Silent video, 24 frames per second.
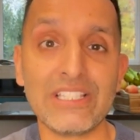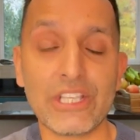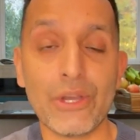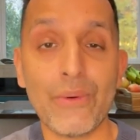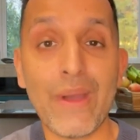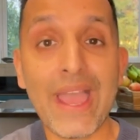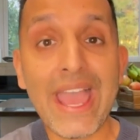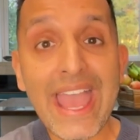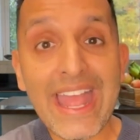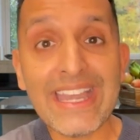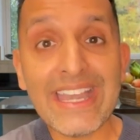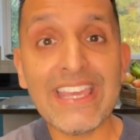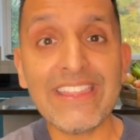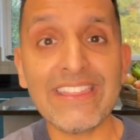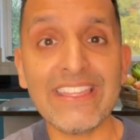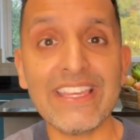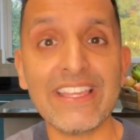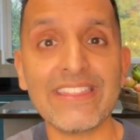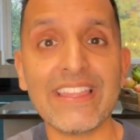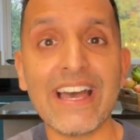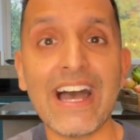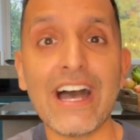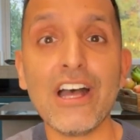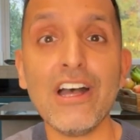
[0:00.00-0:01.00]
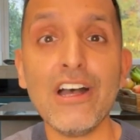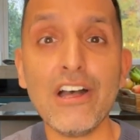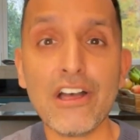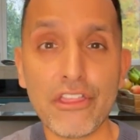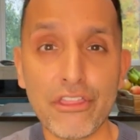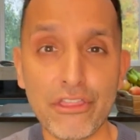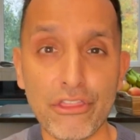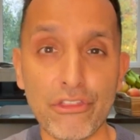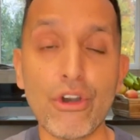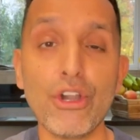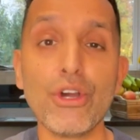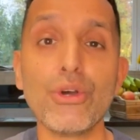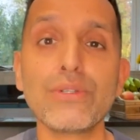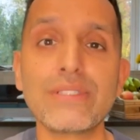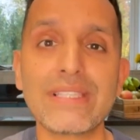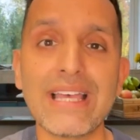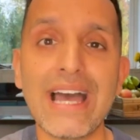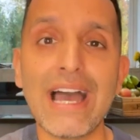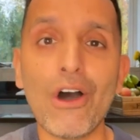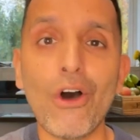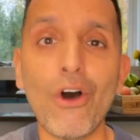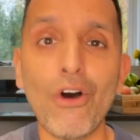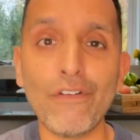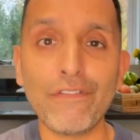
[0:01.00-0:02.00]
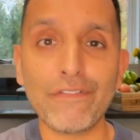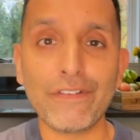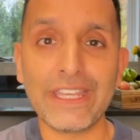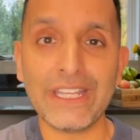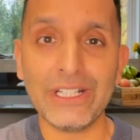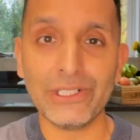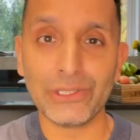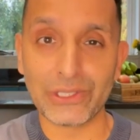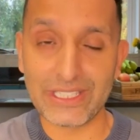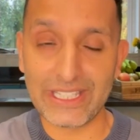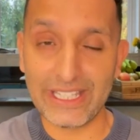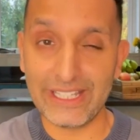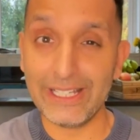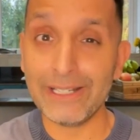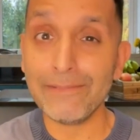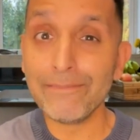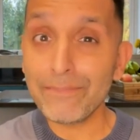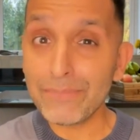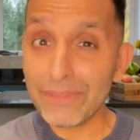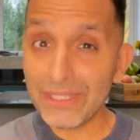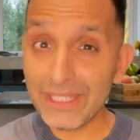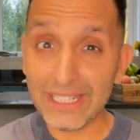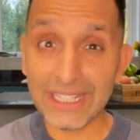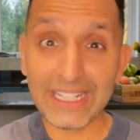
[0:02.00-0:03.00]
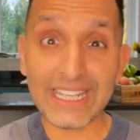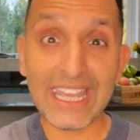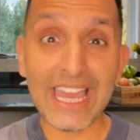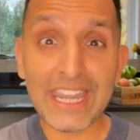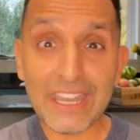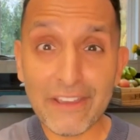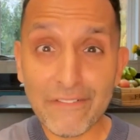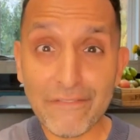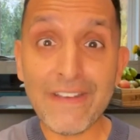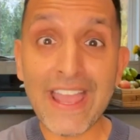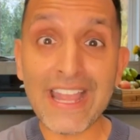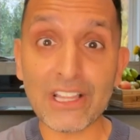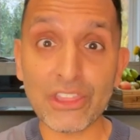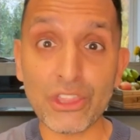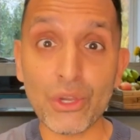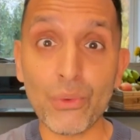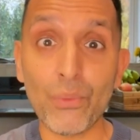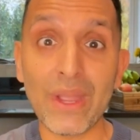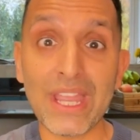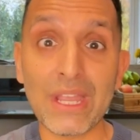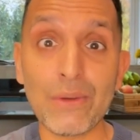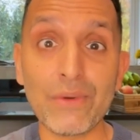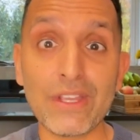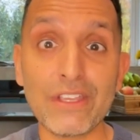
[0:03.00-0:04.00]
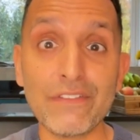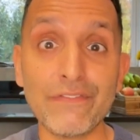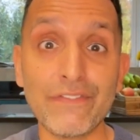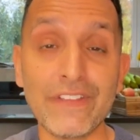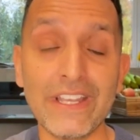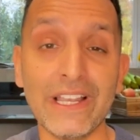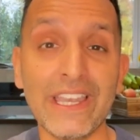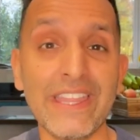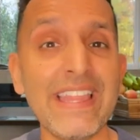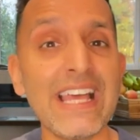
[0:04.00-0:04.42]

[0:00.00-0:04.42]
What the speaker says: So anything that throws that off kilter can affect the way we feel.